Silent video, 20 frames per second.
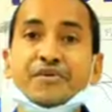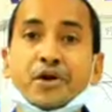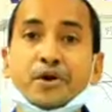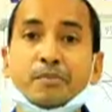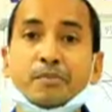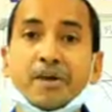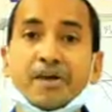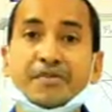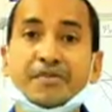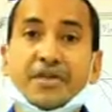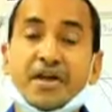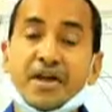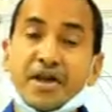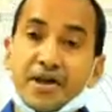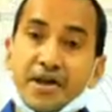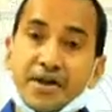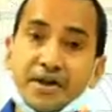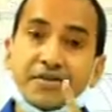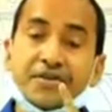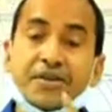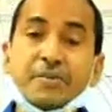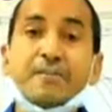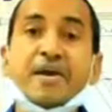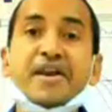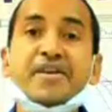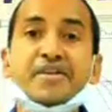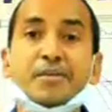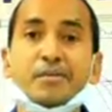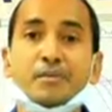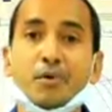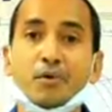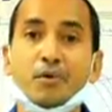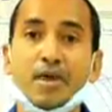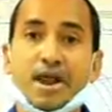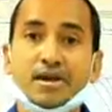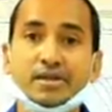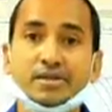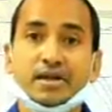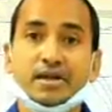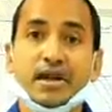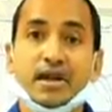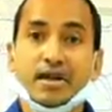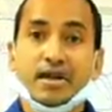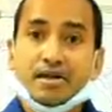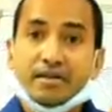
surface. It is immense important.